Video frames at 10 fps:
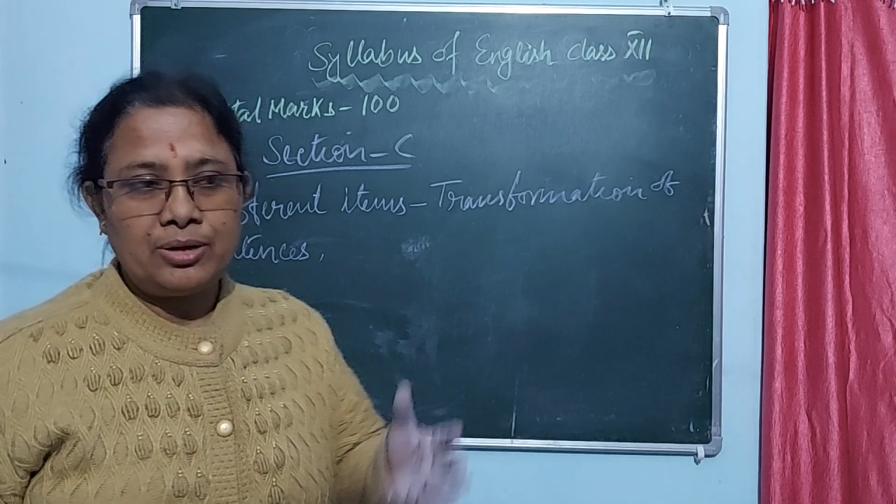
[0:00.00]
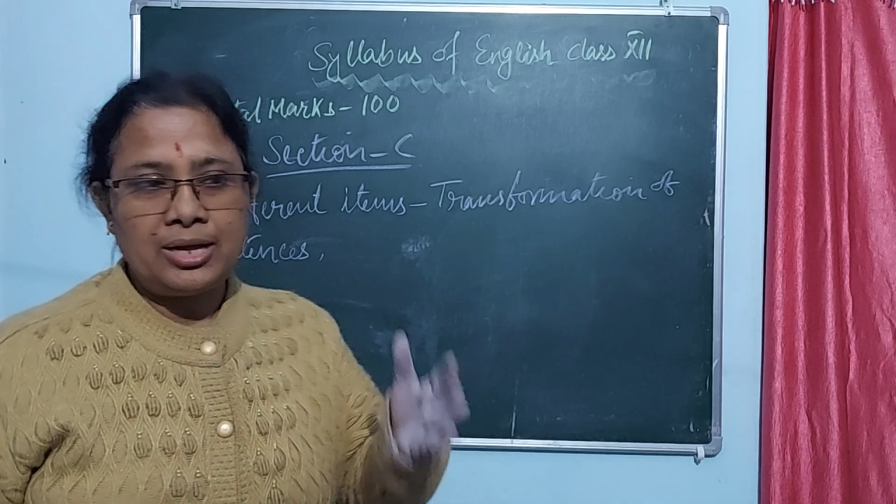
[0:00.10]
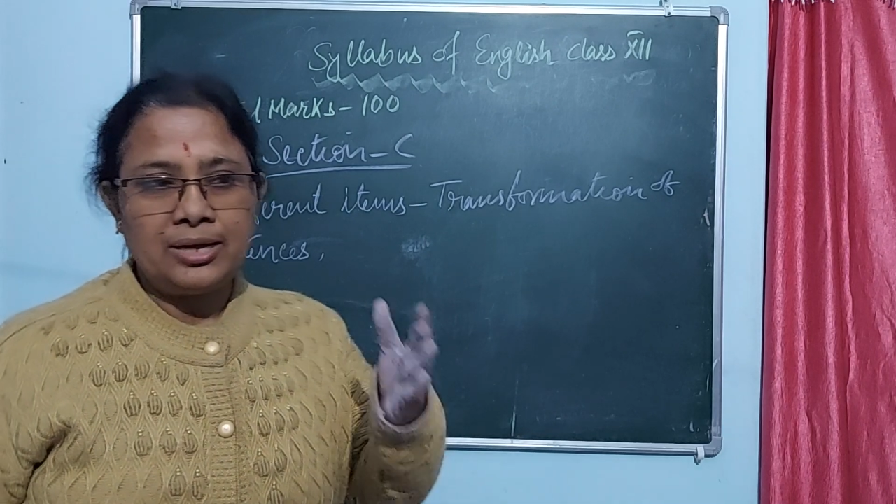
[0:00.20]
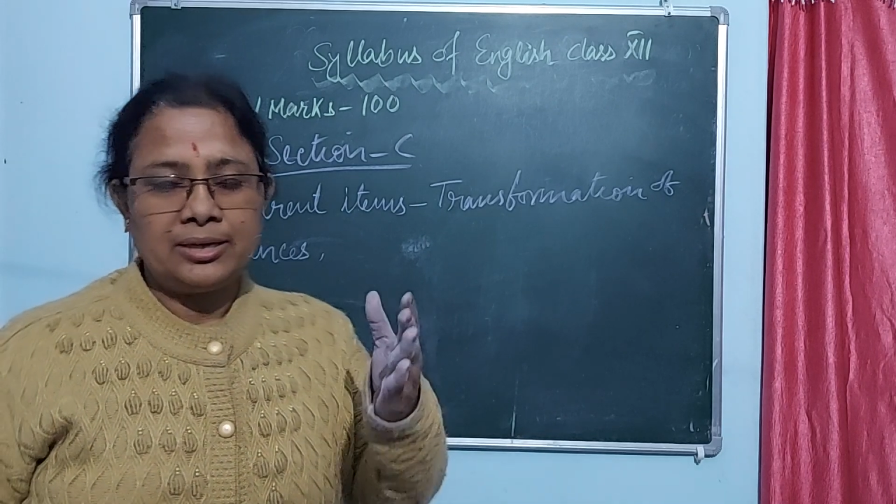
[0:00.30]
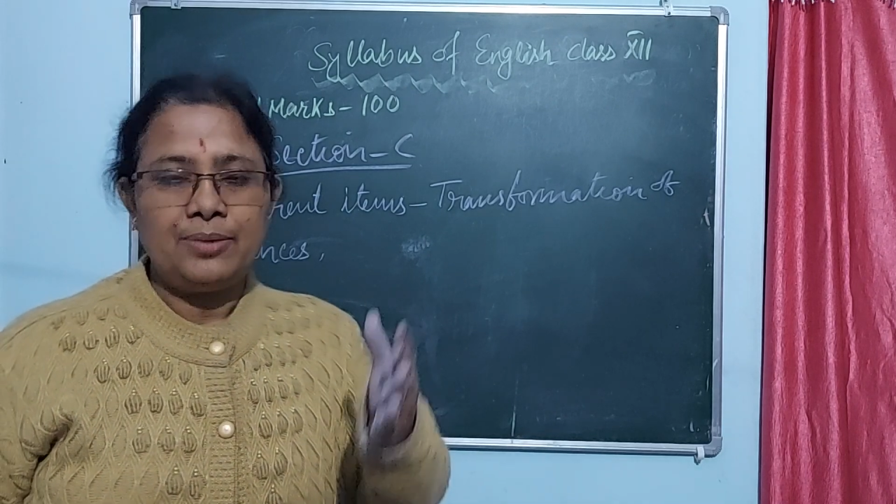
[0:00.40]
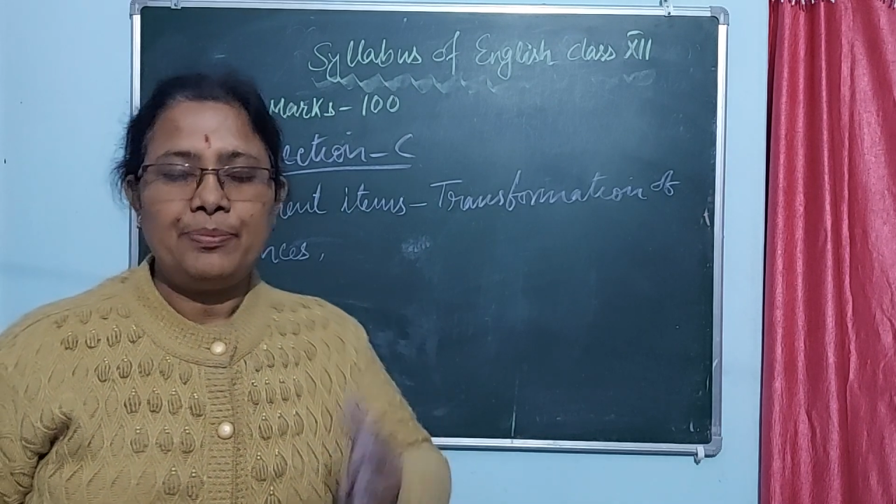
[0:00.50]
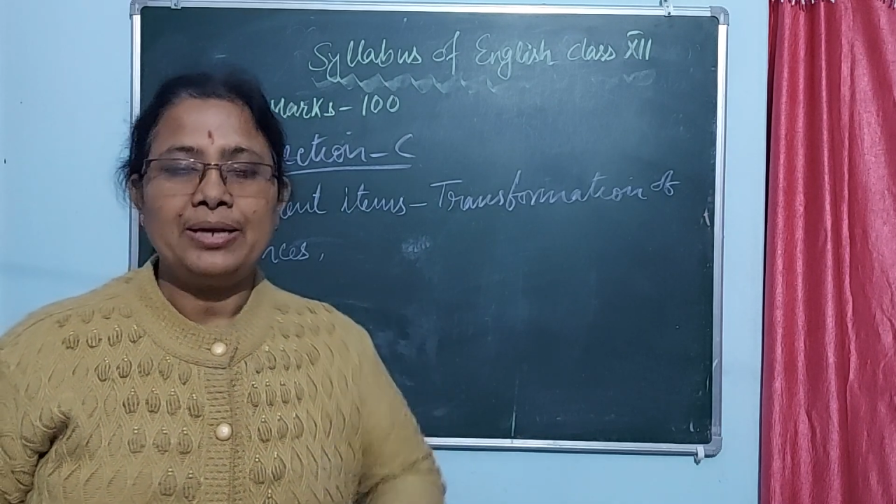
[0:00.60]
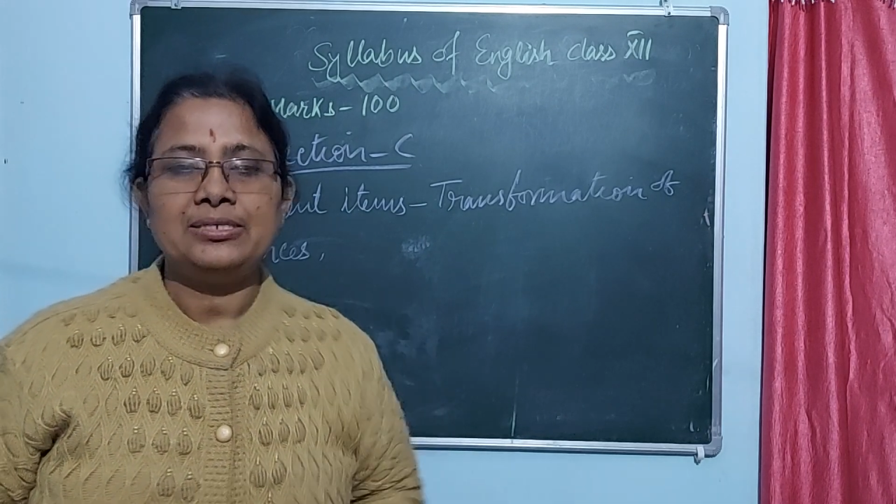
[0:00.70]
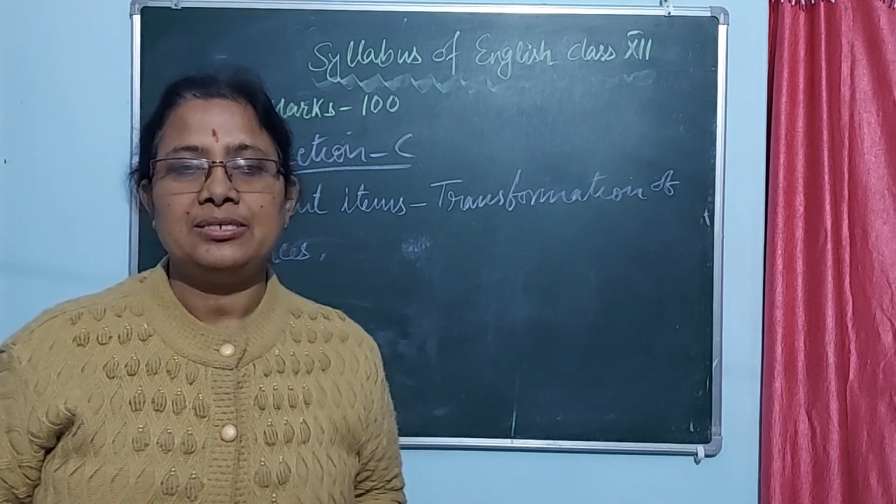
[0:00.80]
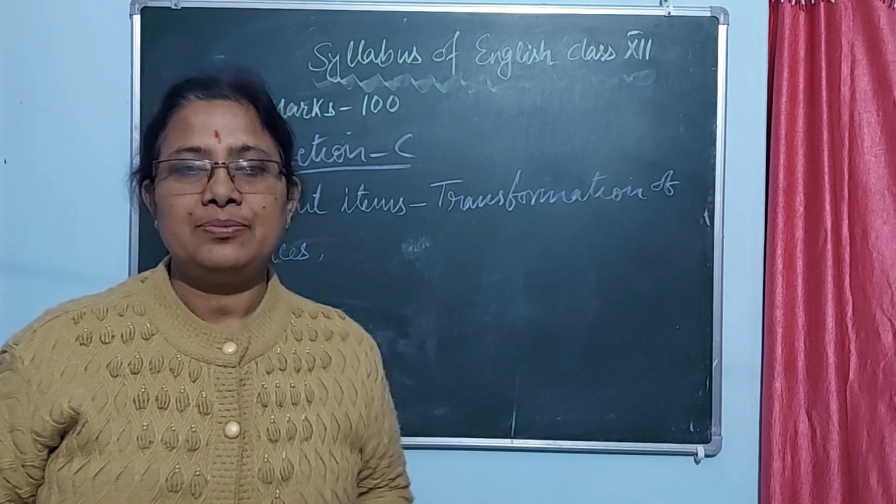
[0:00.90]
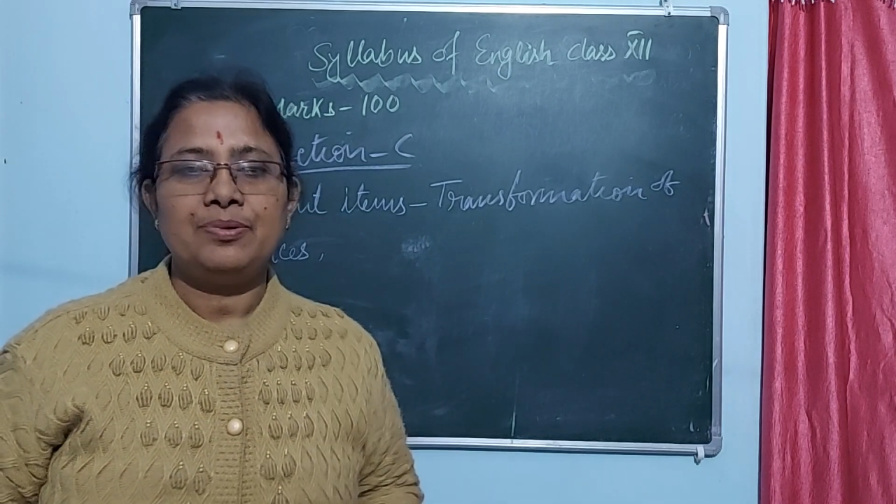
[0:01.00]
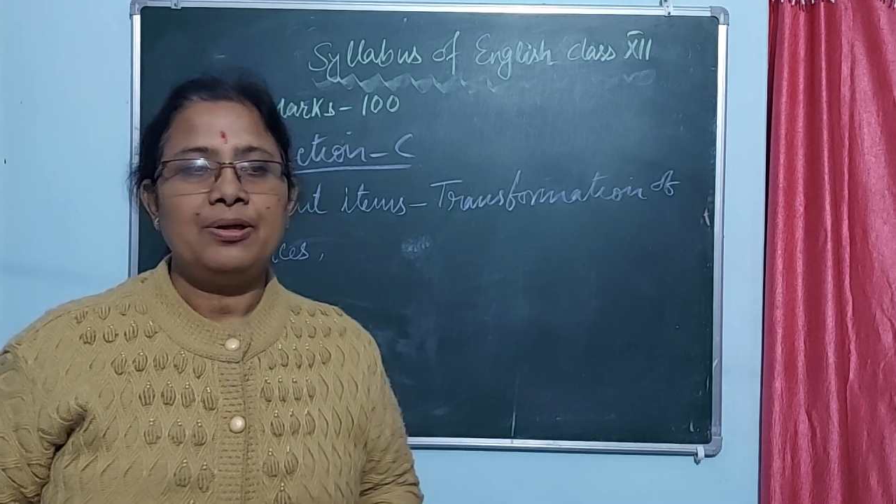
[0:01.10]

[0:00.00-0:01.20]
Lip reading: active passive,